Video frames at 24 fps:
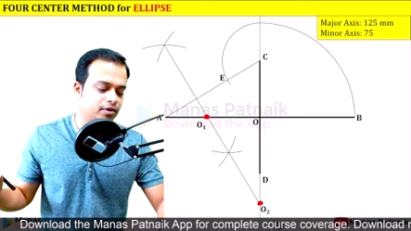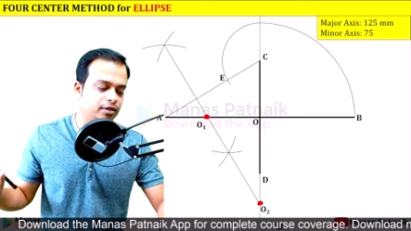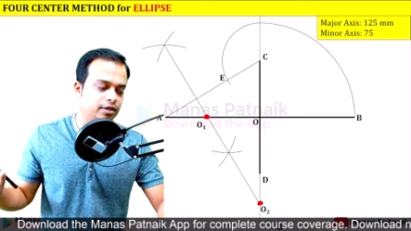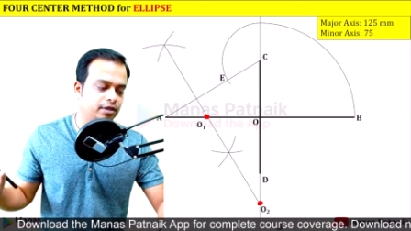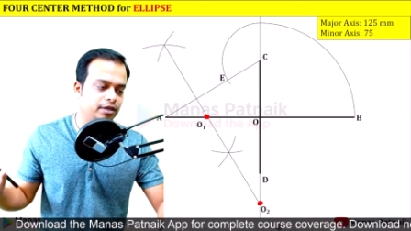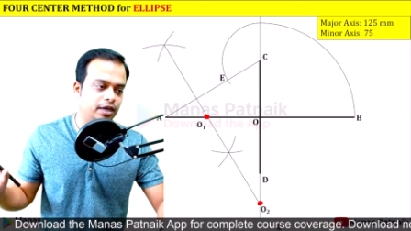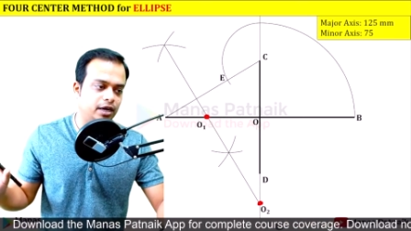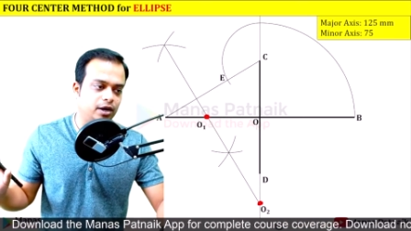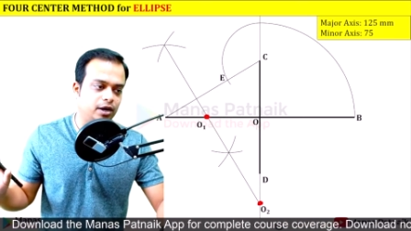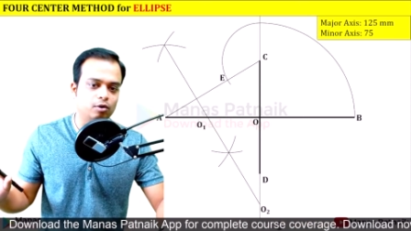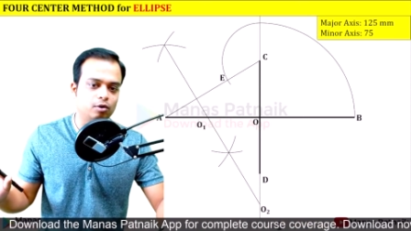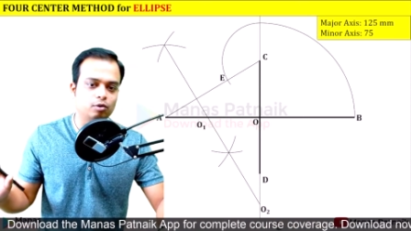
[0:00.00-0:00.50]

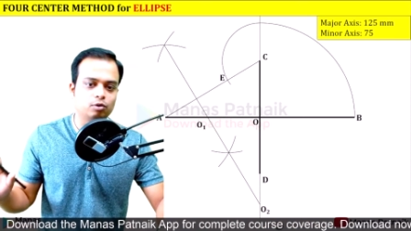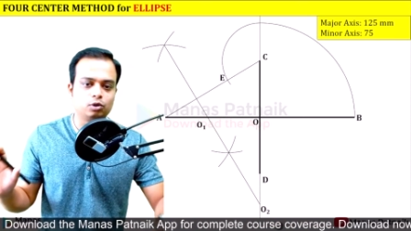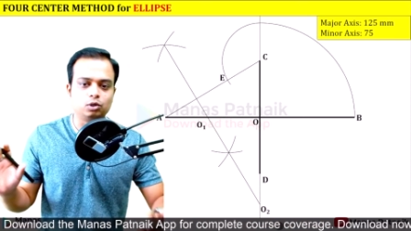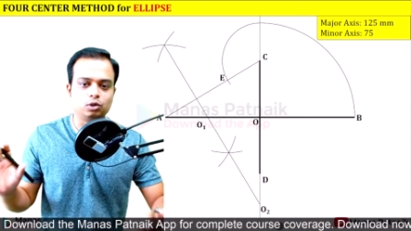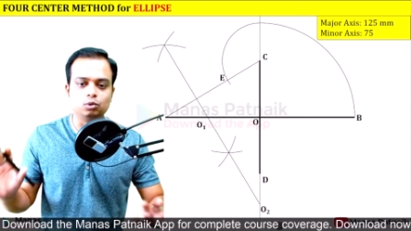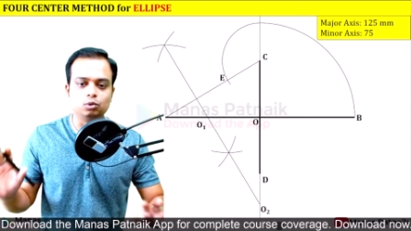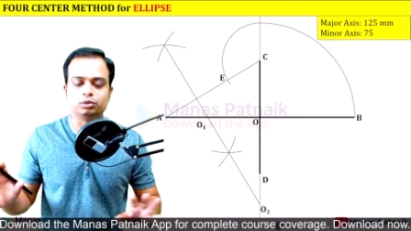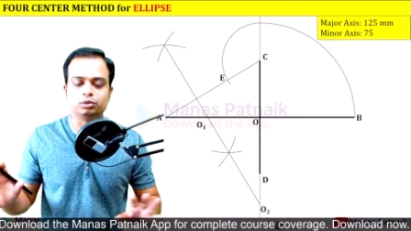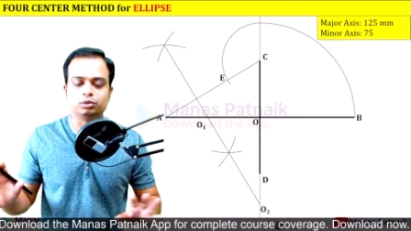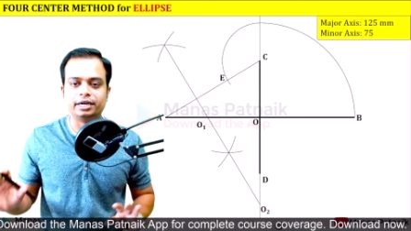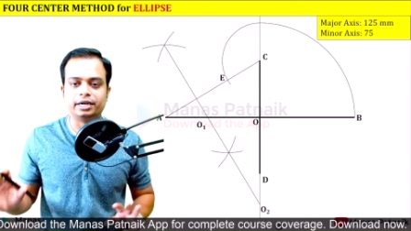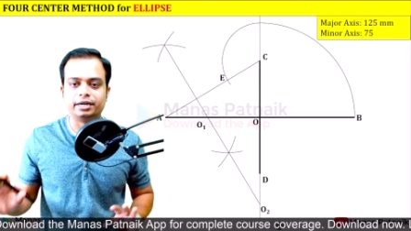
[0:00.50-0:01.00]
now
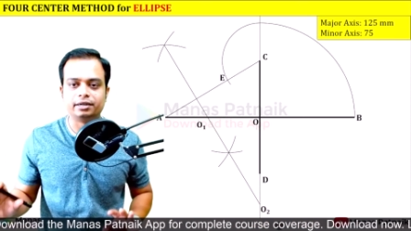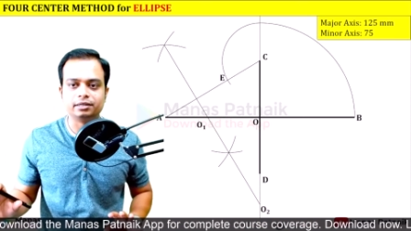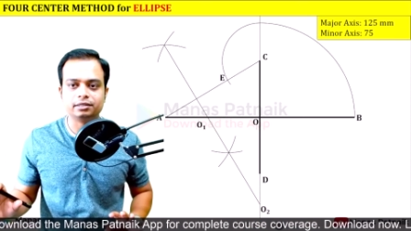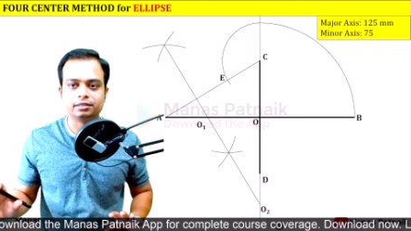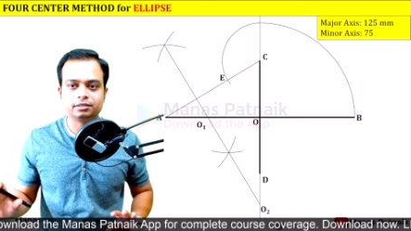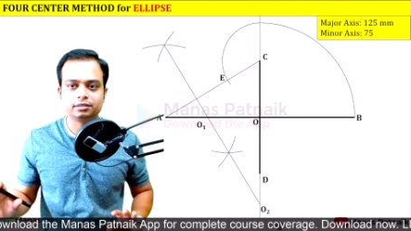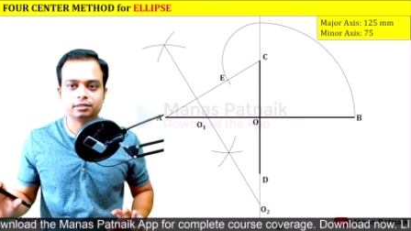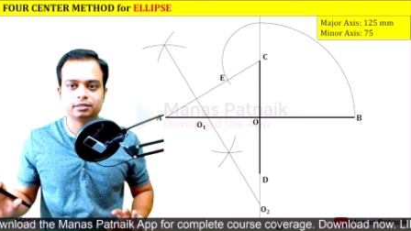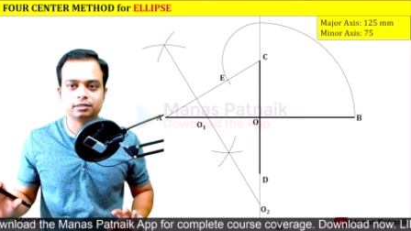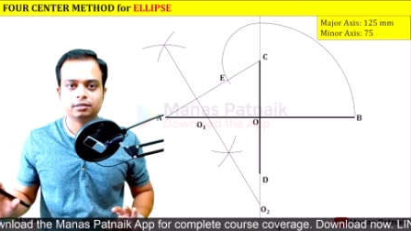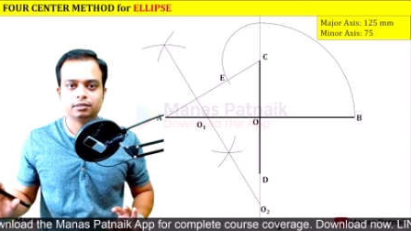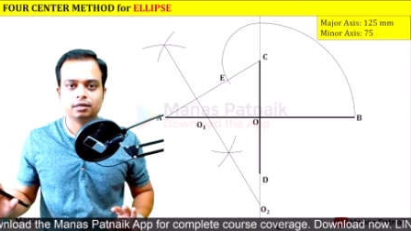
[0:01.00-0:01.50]
two
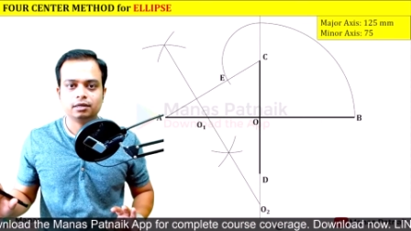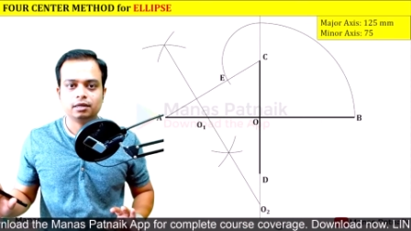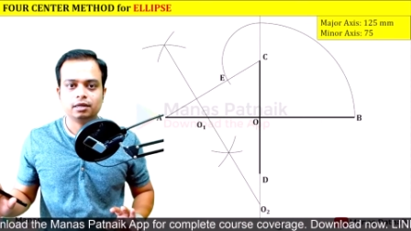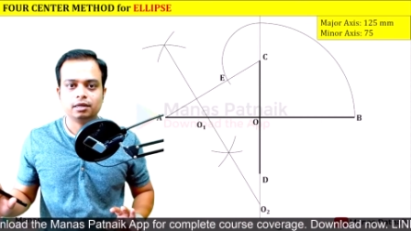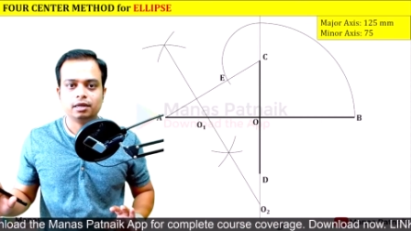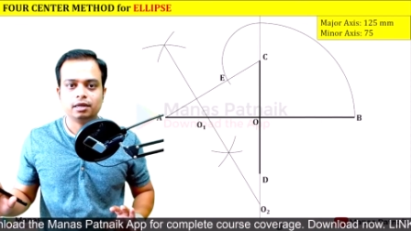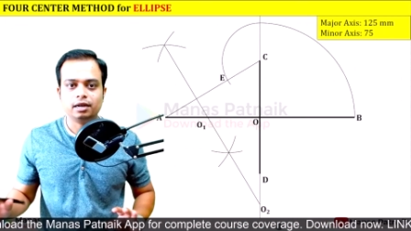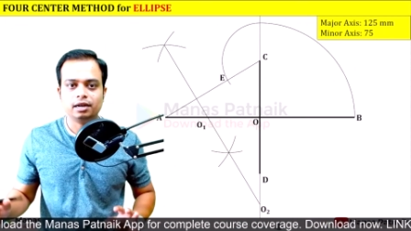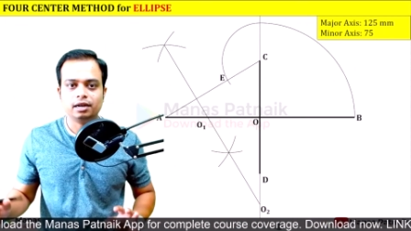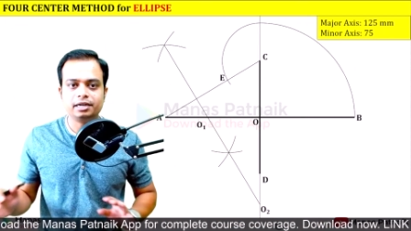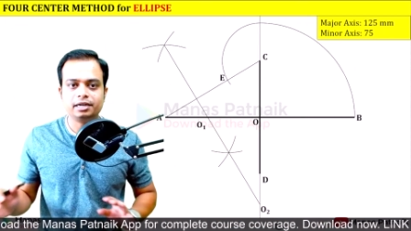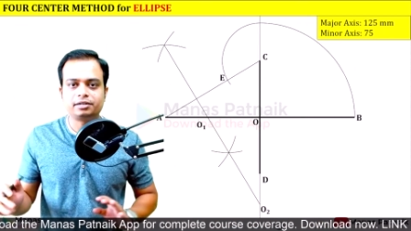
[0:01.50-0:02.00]
centers.
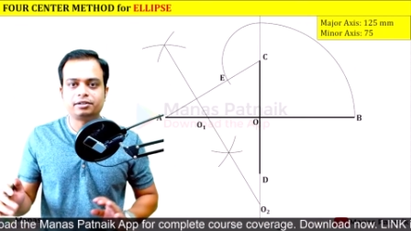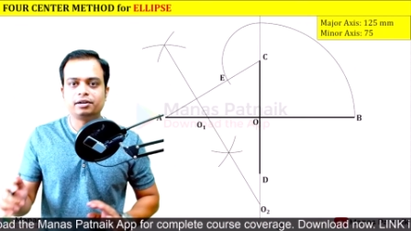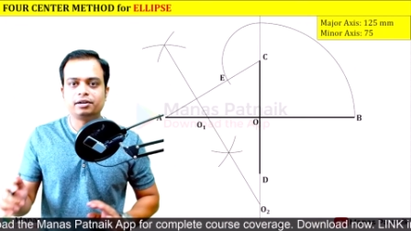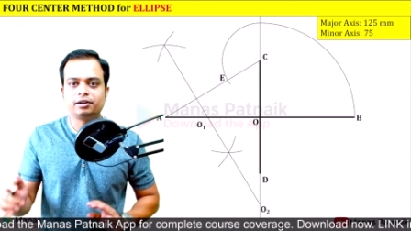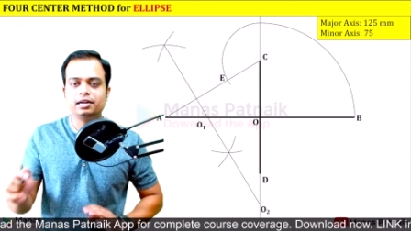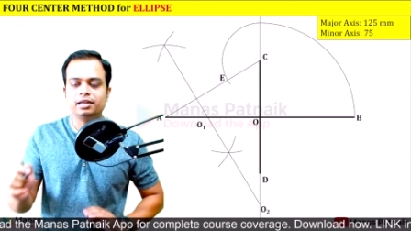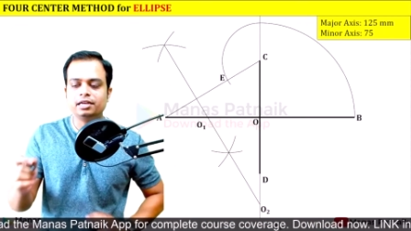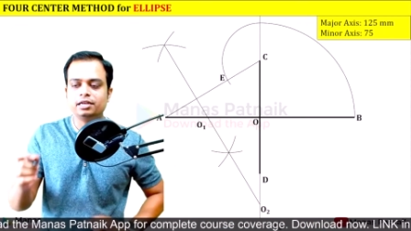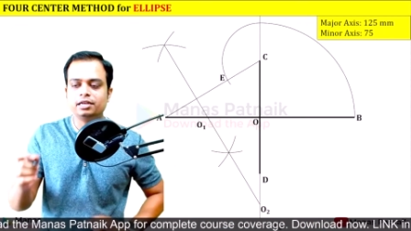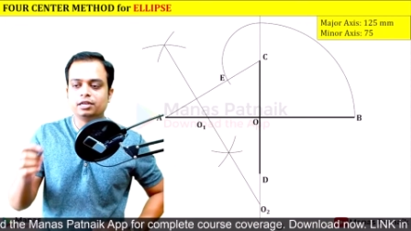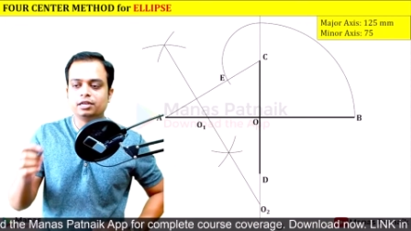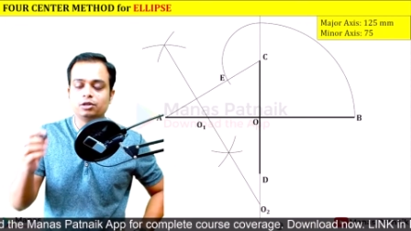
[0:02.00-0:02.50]

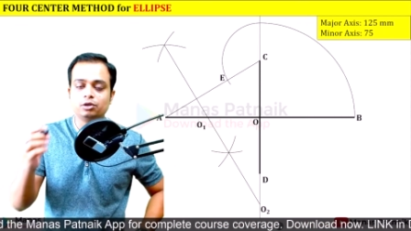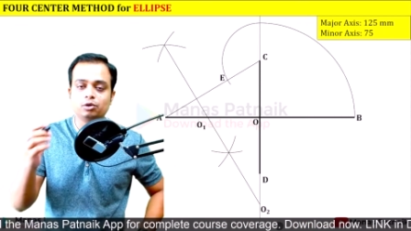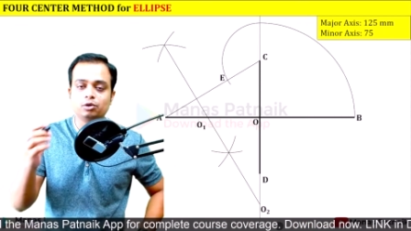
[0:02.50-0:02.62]
Literally,